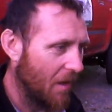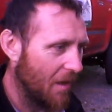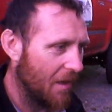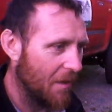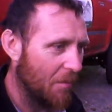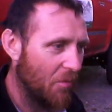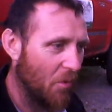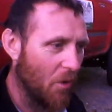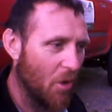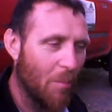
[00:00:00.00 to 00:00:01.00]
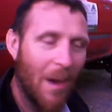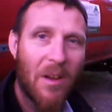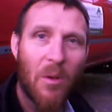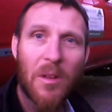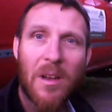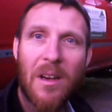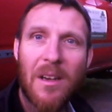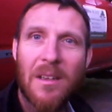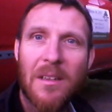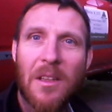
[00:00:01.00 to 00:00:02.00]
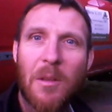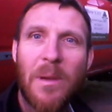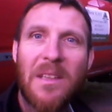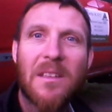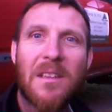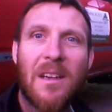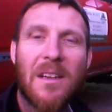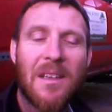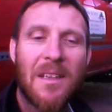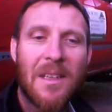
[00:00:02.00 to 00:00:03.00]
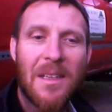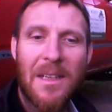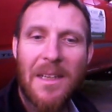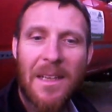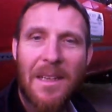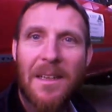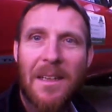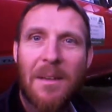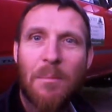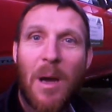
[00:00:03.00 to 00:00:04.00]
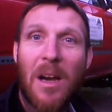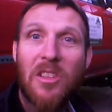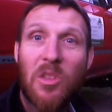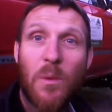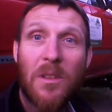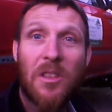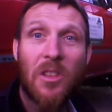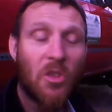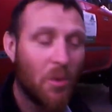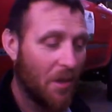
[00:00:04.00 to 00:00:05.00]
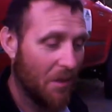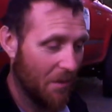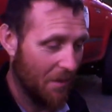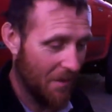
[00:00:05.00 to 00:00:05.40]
before they go back on the car, the painted car. But I just wanted to show you